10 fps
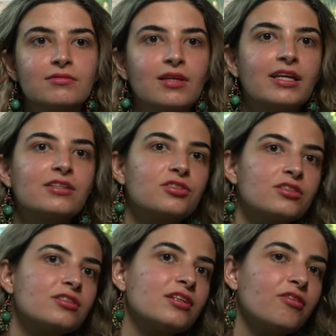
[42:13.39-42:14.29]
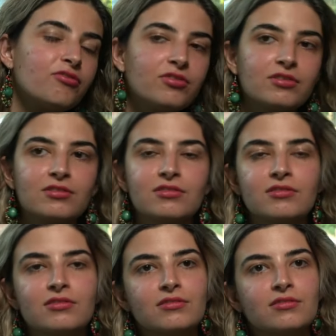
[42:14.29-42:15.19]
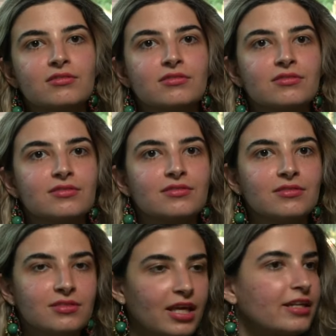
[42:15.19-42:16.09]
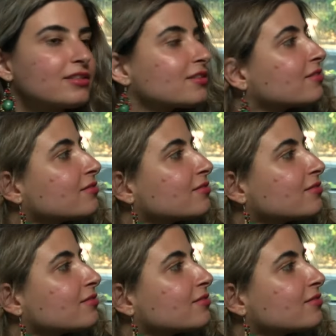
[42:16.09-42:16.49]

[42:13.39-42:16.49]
extra stuff. This is okay. Uh, Thanks.